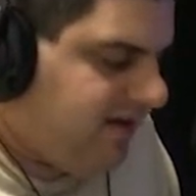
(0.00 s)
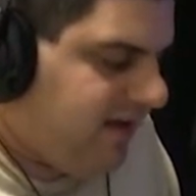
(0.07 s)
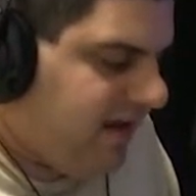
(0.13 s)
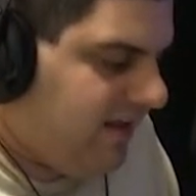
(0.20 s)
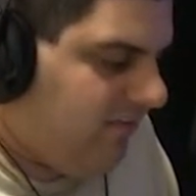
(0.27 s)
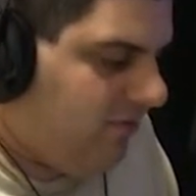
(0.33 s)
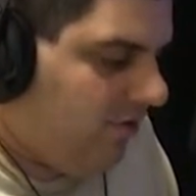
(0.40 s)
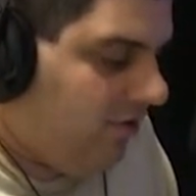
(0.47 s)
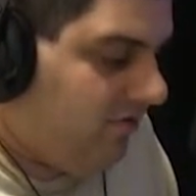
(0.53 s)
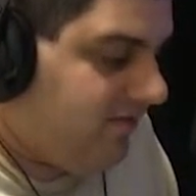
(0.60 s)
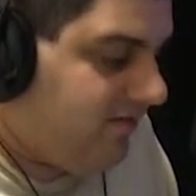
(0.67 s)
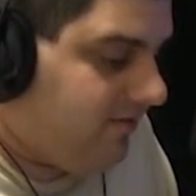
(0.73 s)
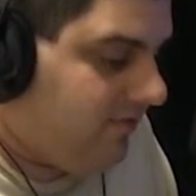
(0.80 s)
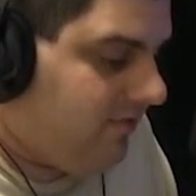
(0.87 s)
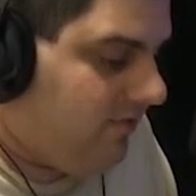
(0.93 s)
Caleb
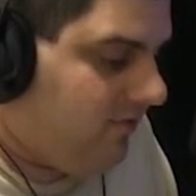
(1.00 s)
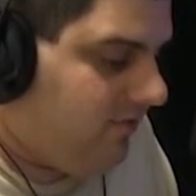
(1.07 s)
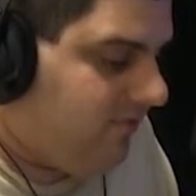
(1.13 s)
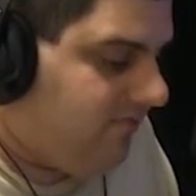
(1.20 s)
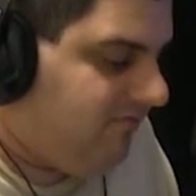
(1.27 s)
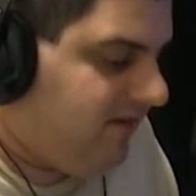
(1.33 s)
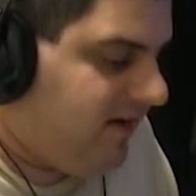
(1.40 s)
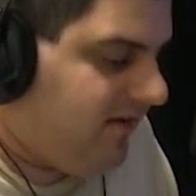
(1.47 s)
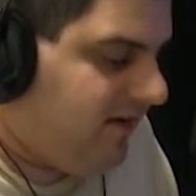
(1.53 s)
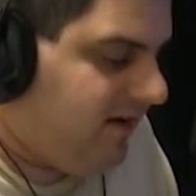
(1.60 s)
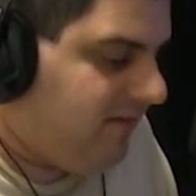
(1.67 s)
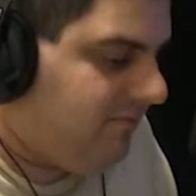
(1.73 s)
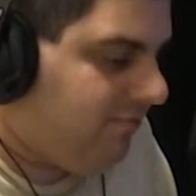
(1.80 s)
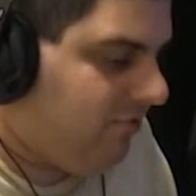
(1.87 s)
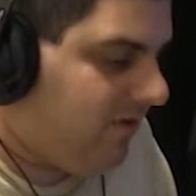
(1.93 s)
Hogens, who is a very
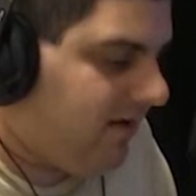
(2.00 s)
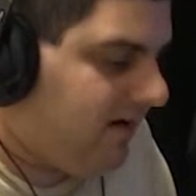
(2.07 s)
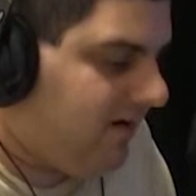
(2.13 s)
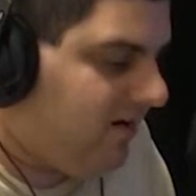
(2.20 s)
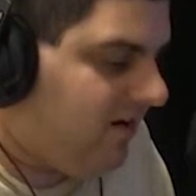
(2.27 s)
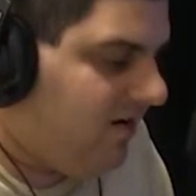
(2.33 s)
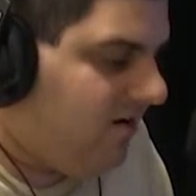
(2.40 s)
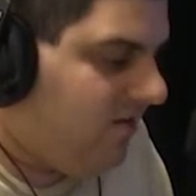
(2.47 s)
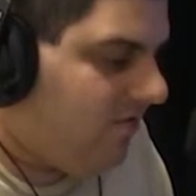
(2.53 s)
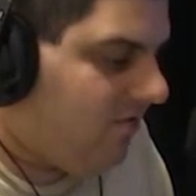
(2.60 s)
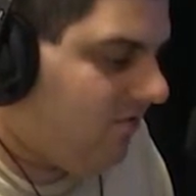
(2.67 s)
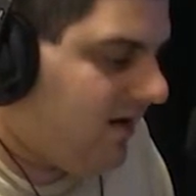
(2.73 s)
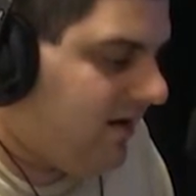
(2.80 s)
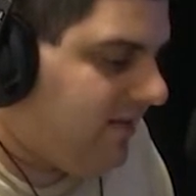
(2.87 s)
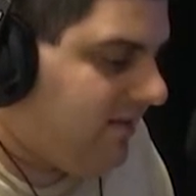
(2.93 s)
good player
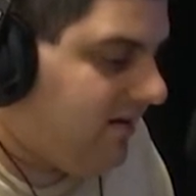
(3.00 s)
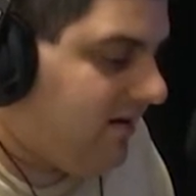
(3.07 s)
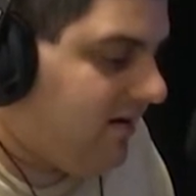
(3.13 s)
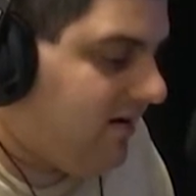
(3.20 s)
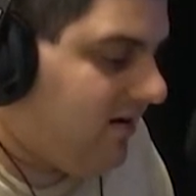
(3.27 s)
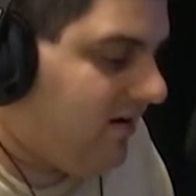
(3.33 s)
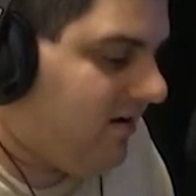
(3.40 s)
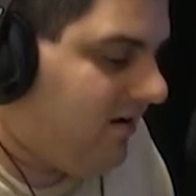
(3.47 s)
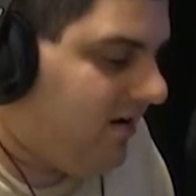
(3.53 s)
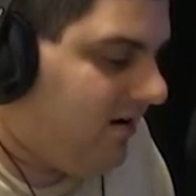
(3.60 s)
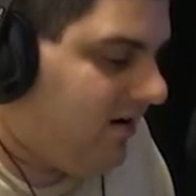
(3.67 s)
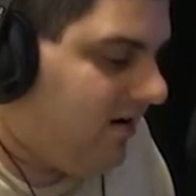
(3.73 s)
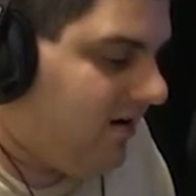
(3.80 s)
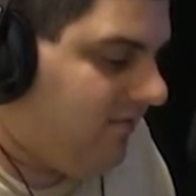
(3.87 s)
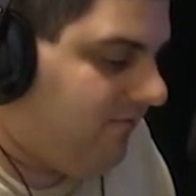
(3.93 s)
right there
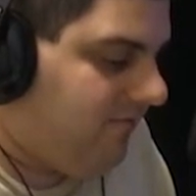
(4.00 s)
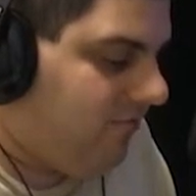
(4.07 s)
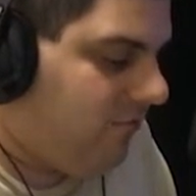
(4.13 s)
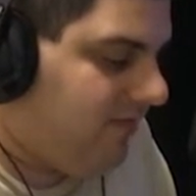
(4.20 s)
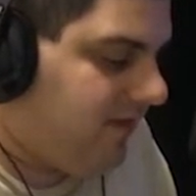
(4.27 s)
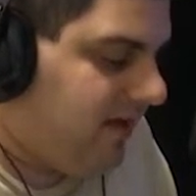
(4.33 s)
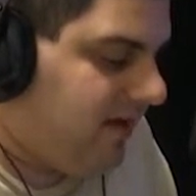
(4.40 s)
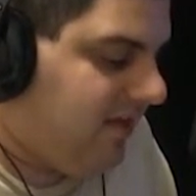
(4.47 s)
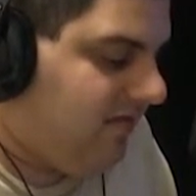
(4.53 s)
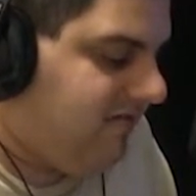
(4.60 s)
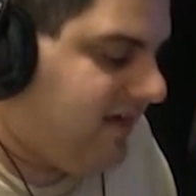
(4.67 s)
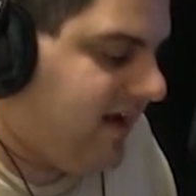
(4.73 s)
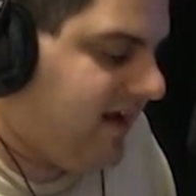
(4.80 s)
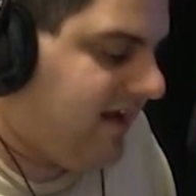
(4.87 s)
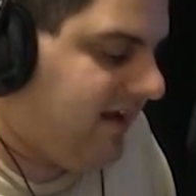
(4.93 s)
um, for the Yellow
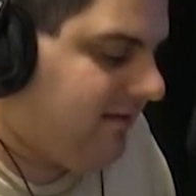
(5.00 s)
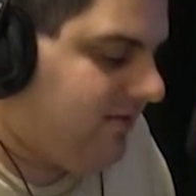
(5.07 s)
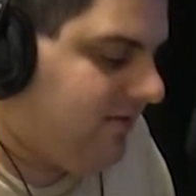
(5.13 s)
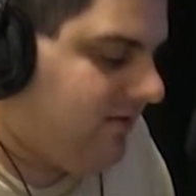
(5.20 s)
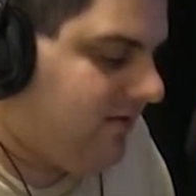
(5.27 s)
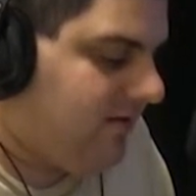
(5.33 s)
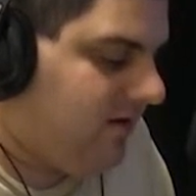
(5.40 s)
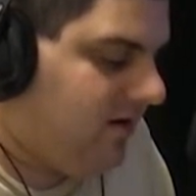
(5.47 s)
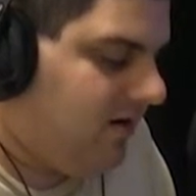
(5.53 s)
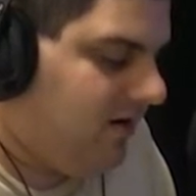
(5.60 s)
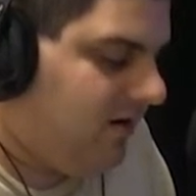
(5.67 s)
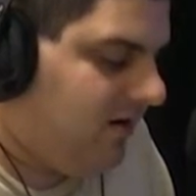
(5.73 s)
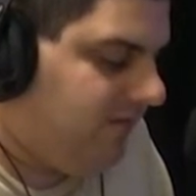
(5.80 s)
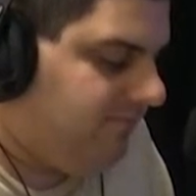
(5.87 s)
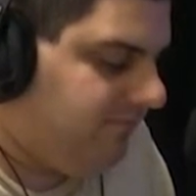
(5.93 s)
Jackets.
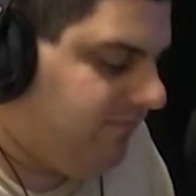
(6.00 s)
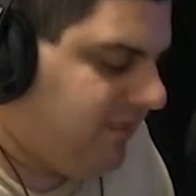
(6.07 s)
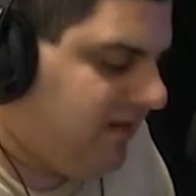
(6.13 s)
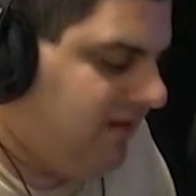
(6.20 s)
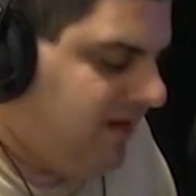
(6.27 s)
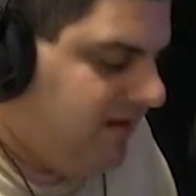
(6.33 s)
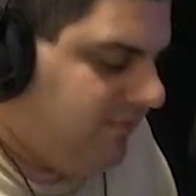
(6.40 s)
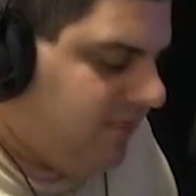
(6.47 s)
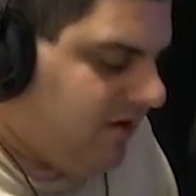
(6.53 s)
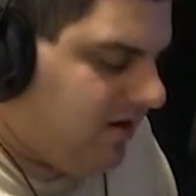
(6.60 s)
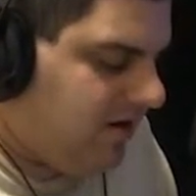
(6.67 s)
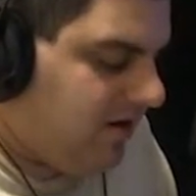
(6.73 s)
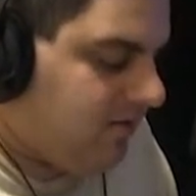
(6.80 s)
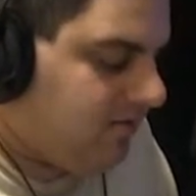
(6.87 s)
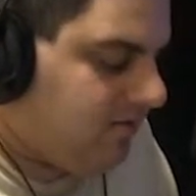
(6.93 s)
Um, but
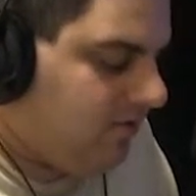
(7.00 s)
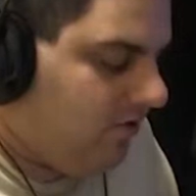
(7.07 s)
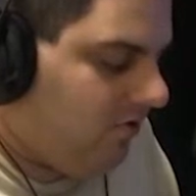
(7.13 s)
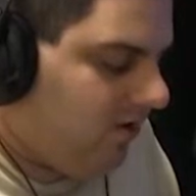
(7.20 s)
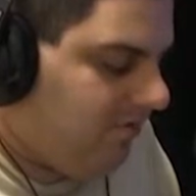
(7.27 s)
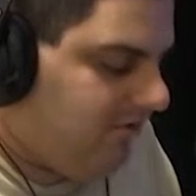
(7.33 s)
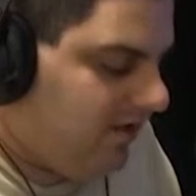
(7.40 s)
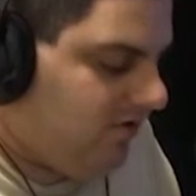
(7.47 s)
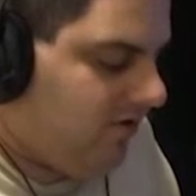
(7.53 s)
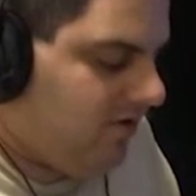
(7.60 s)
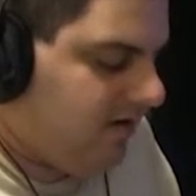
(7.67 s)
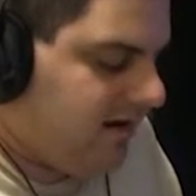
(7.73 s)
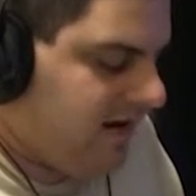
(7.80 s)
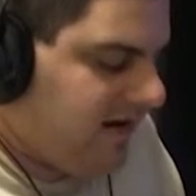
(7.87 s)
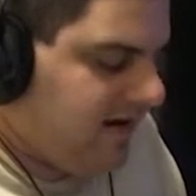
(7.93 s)
also, um, you
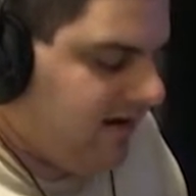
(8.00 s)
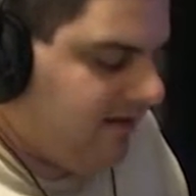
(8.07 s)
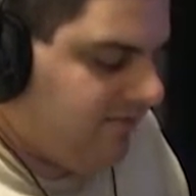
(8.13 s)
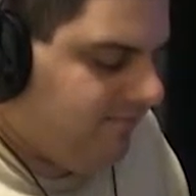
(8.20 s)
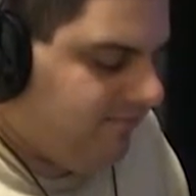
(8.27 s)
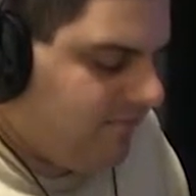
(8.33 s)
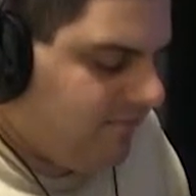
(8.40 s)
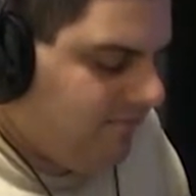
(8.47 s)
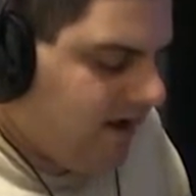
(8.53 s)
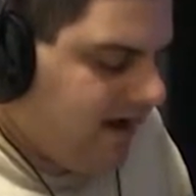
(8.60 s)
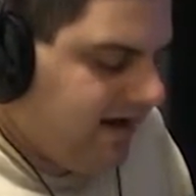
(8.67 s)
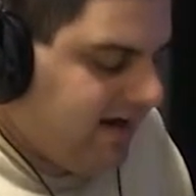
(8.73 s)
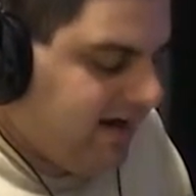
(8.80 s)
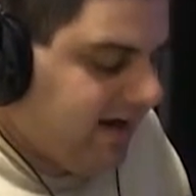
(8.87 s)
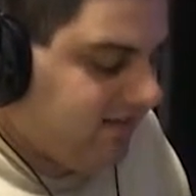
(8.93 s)
look at um,
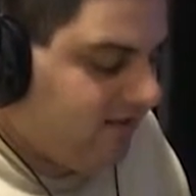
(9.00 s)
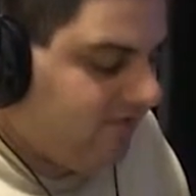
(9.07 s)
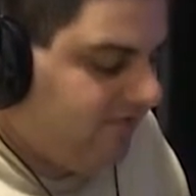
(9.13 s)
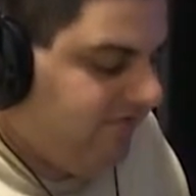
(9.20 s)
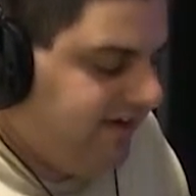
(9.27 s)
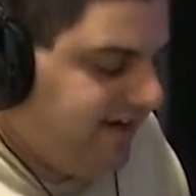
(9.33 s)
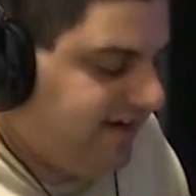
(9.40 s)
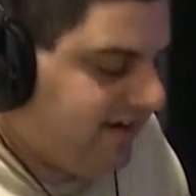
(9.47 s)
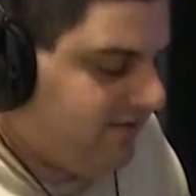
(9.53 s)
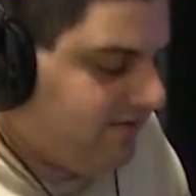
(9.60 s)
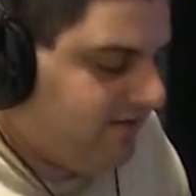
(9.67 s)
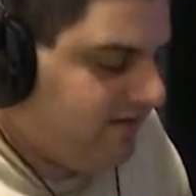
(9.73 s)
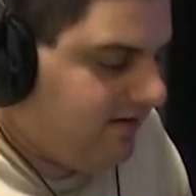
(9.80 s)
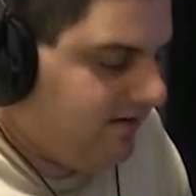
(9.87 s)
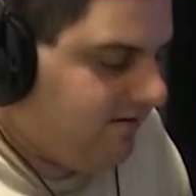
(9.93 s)
Pontiac the
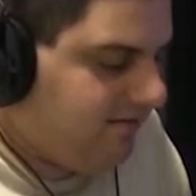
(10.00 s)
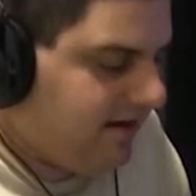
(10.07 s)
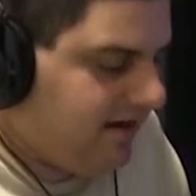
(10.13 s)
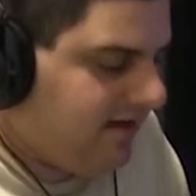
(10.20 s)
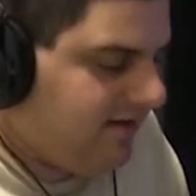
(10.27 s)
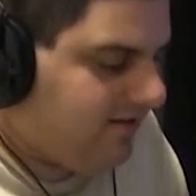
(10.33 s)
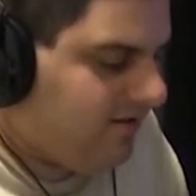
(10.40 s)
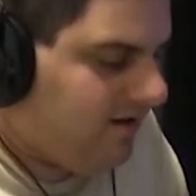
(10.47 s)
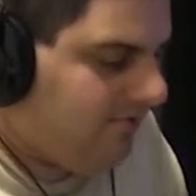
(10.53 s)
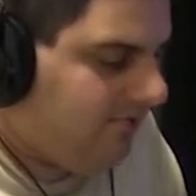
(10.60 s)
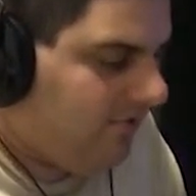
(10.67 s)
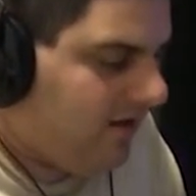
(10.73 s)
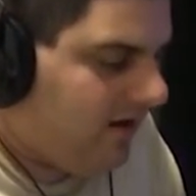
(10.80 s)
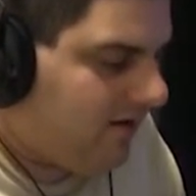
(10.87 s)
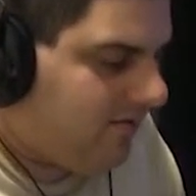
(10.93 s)
Phoenix. You know they had a
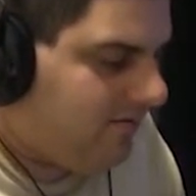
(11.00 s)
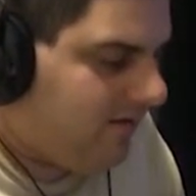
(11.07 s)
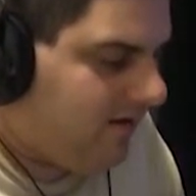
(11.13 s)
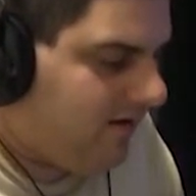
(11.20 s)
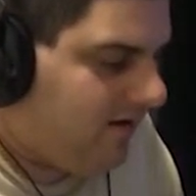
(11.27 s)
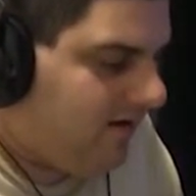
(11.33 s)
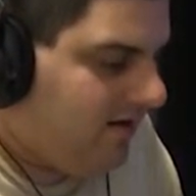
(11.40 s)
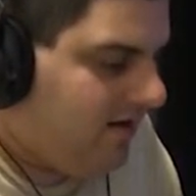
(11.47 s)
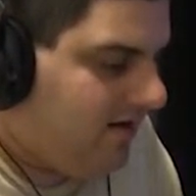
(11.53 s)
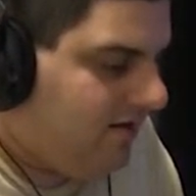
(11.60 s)
tough loss there.